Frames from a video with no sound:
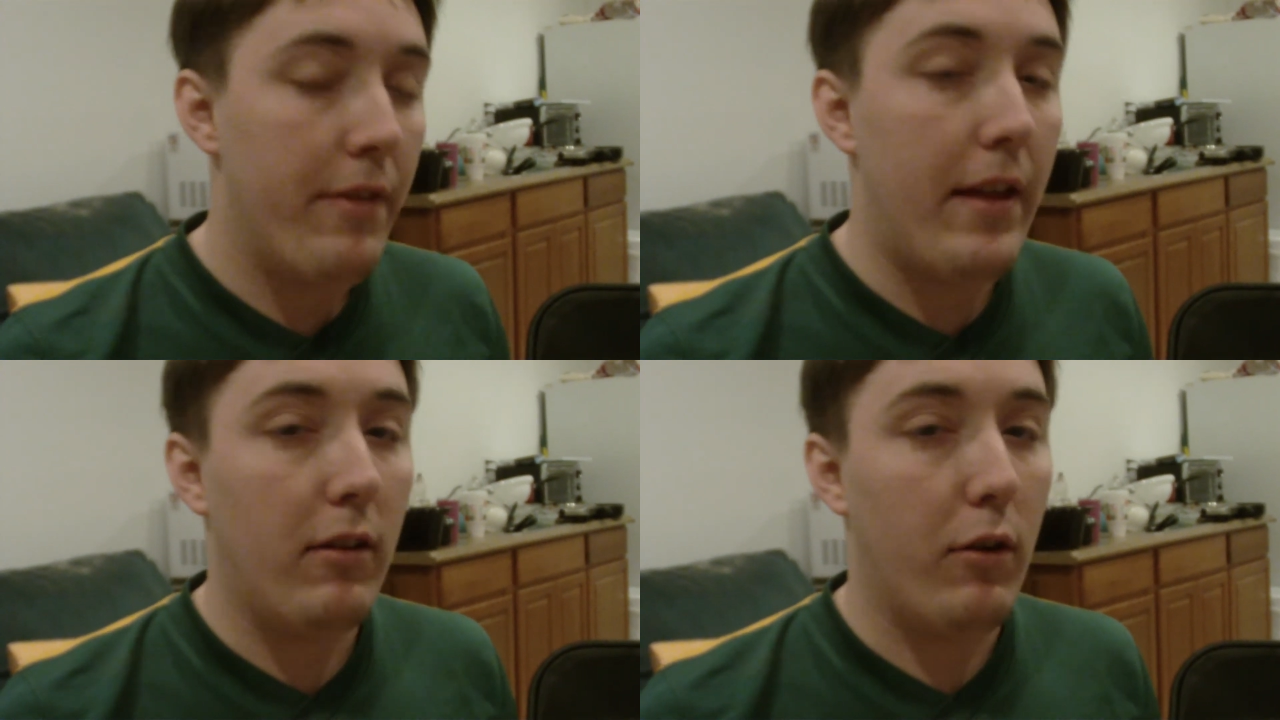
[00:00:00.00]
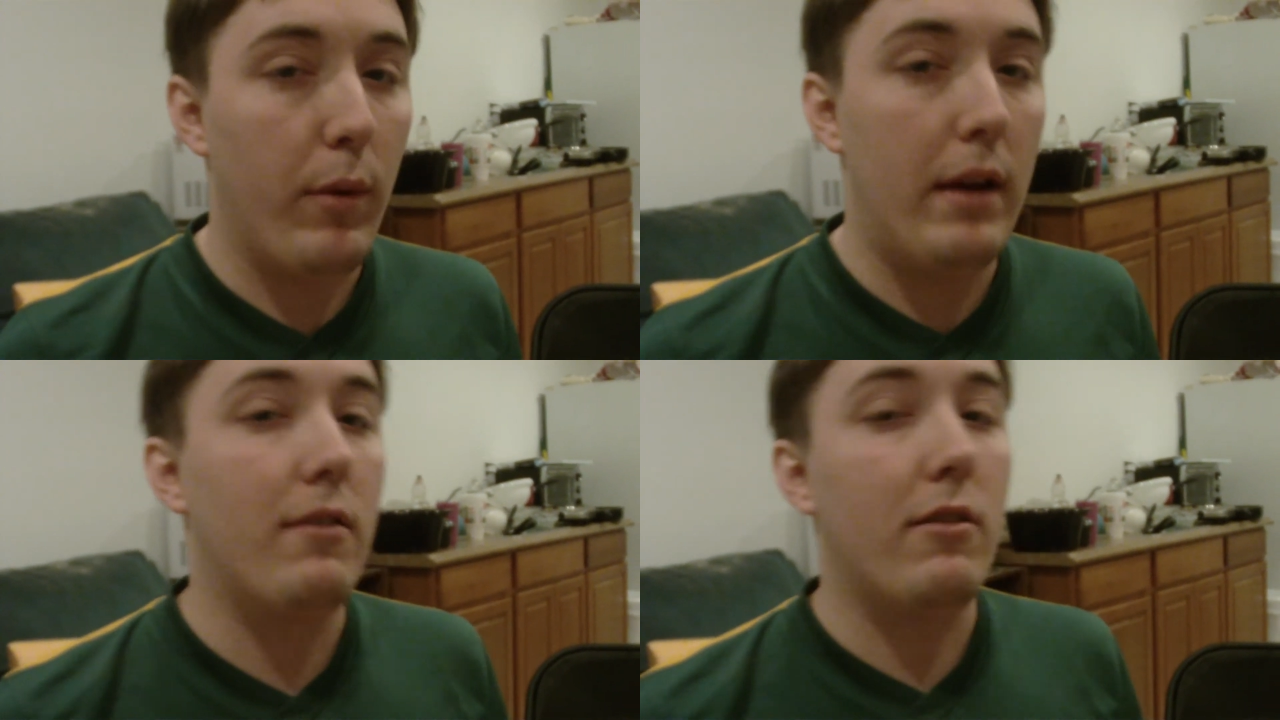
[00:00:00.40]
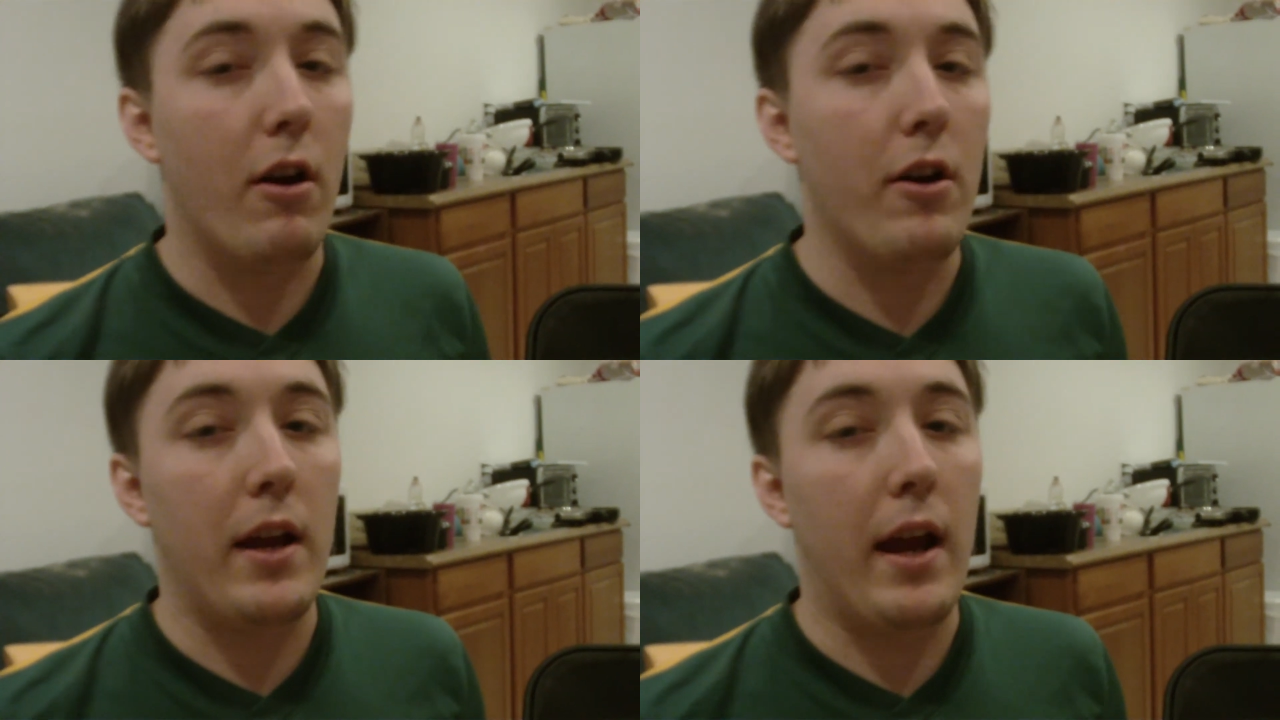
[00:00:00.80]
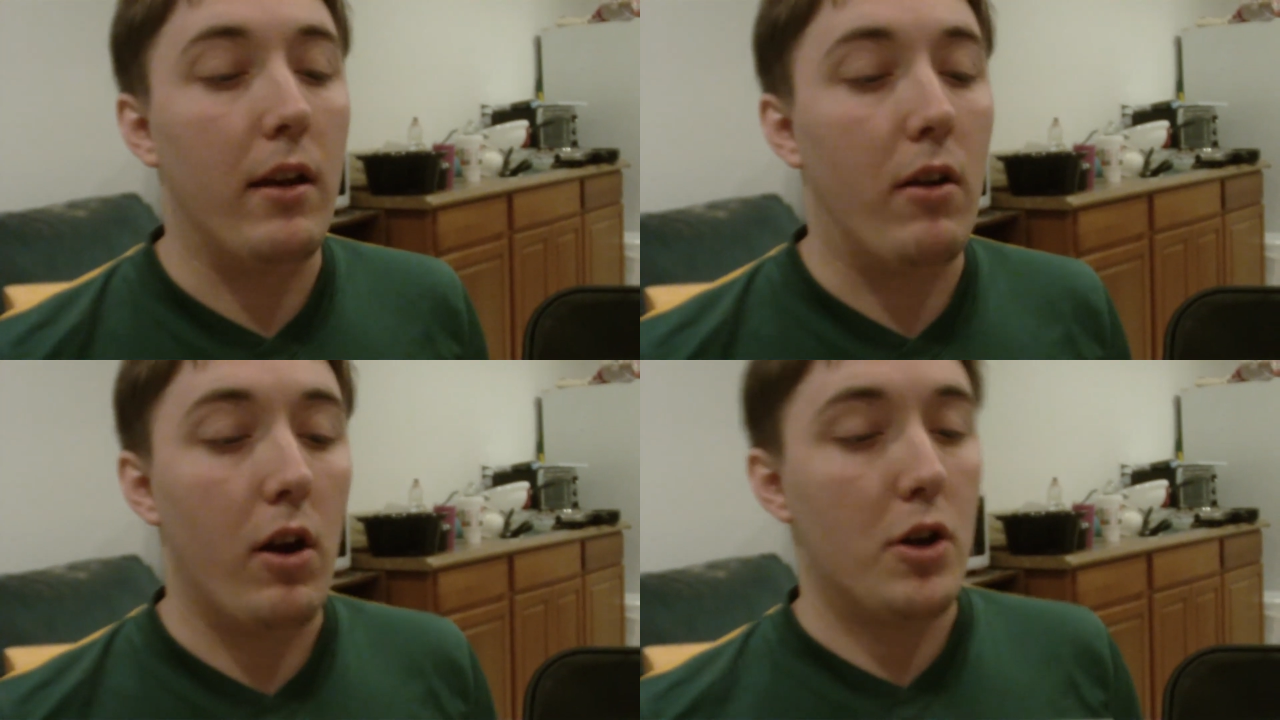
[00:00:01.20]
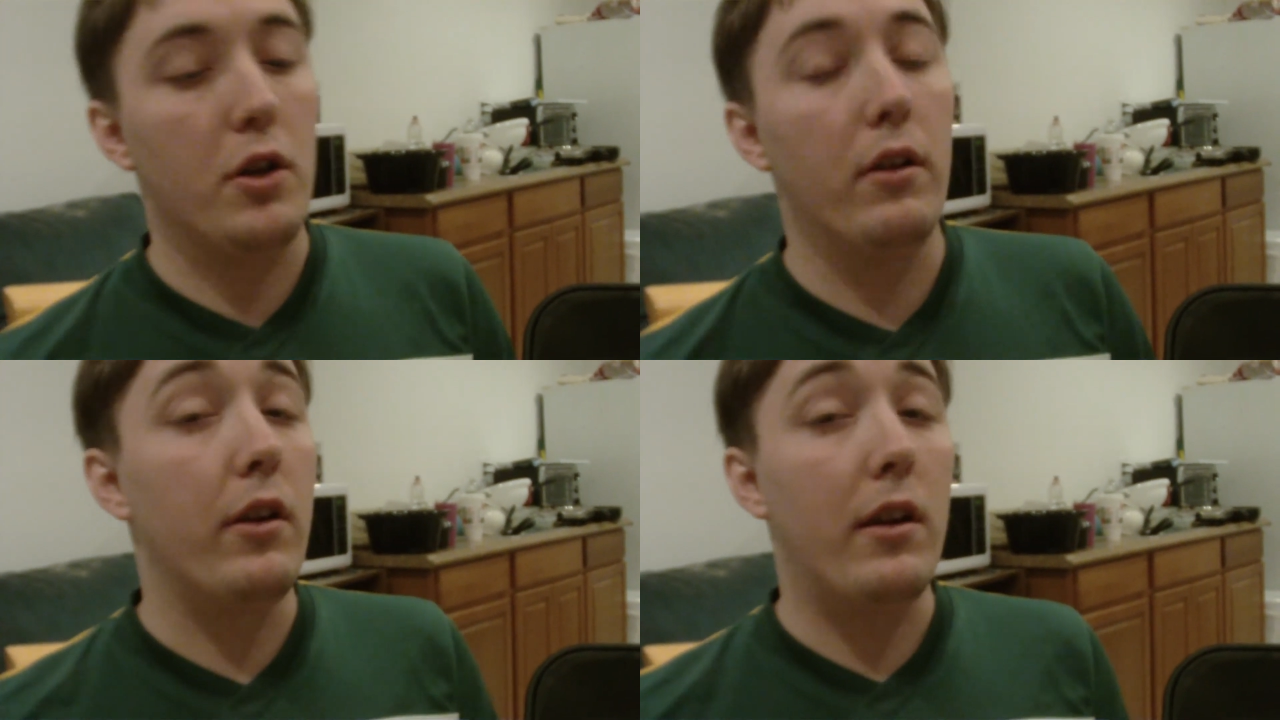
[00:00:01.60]
that's a great starting hand card.
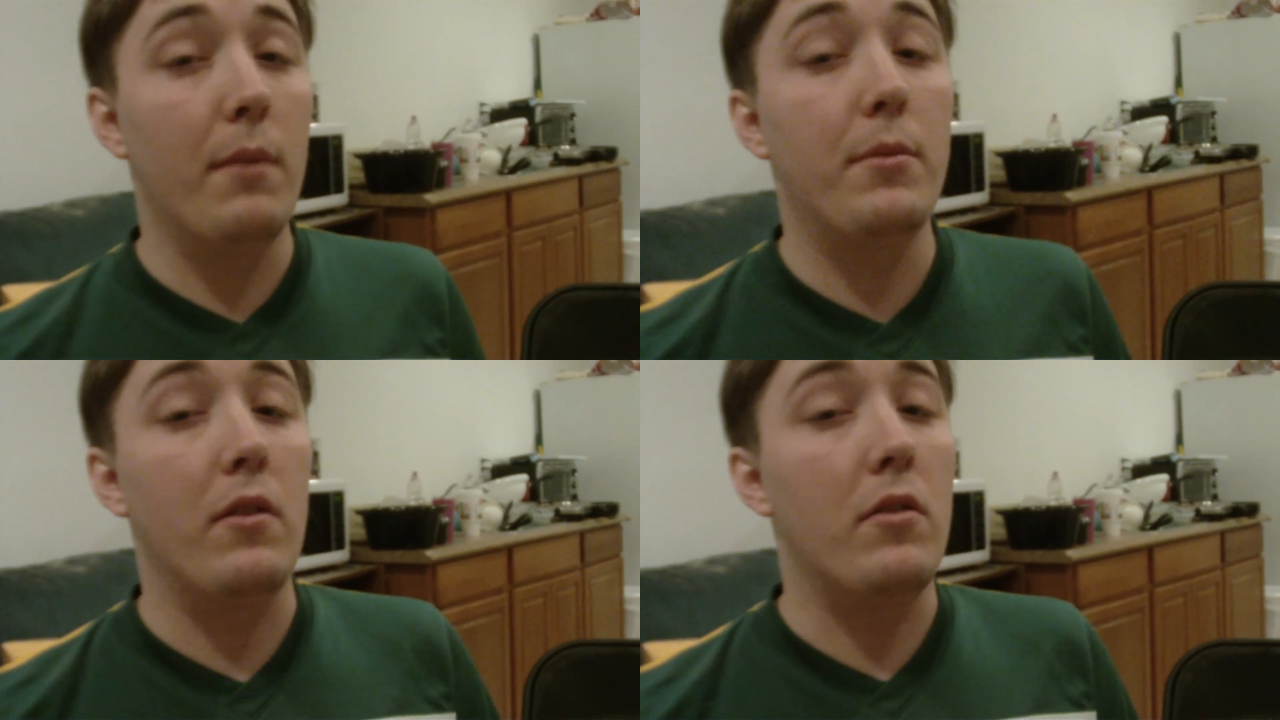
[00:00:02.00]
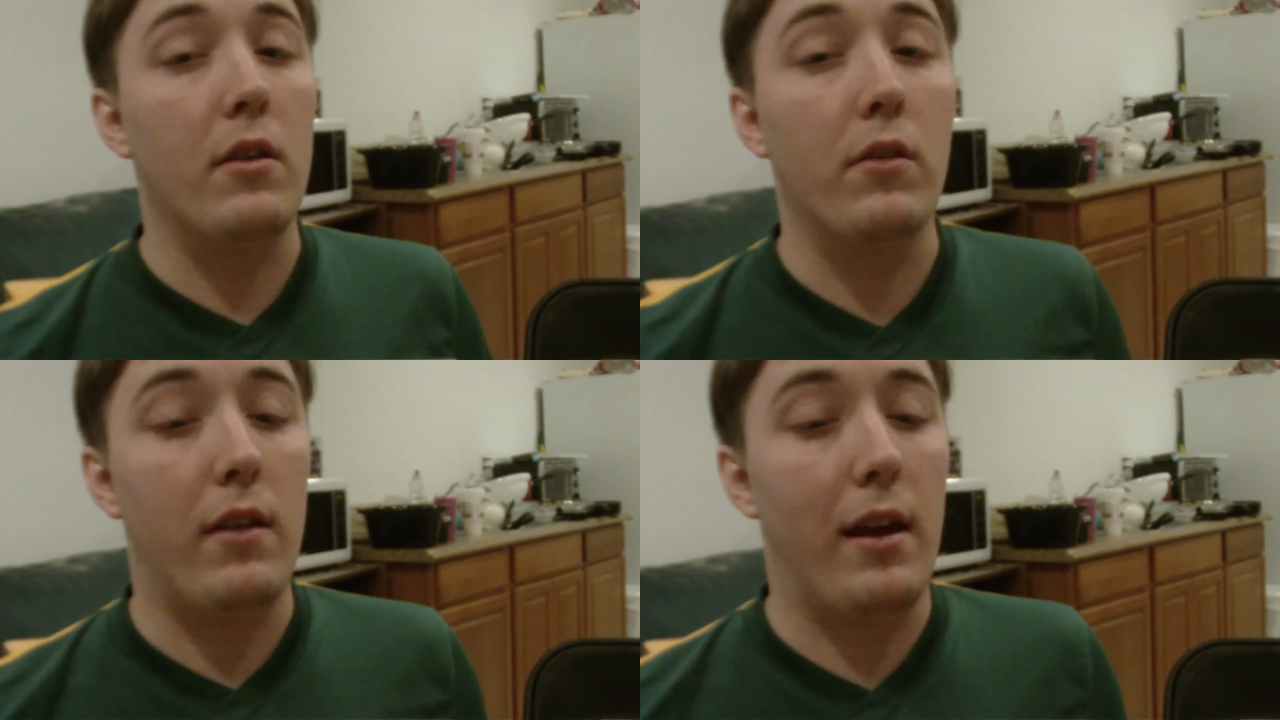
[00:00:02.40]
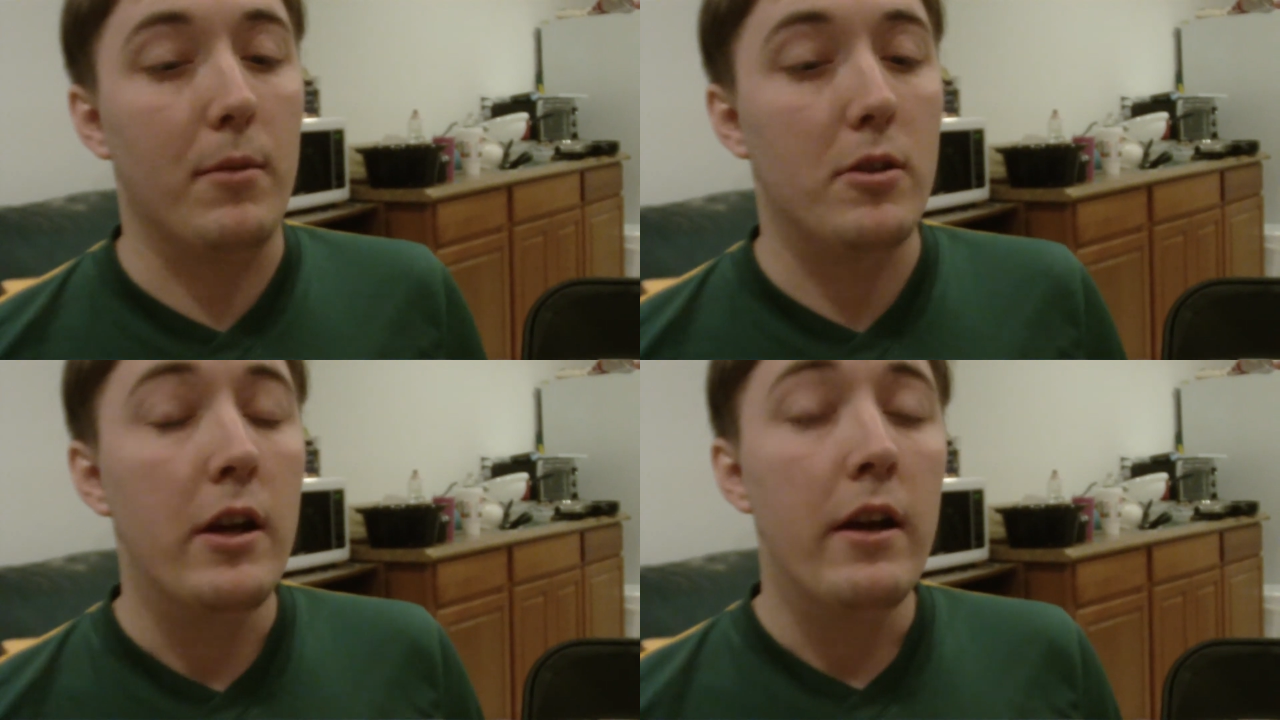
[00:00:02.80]
She literally comes out and deals a damage.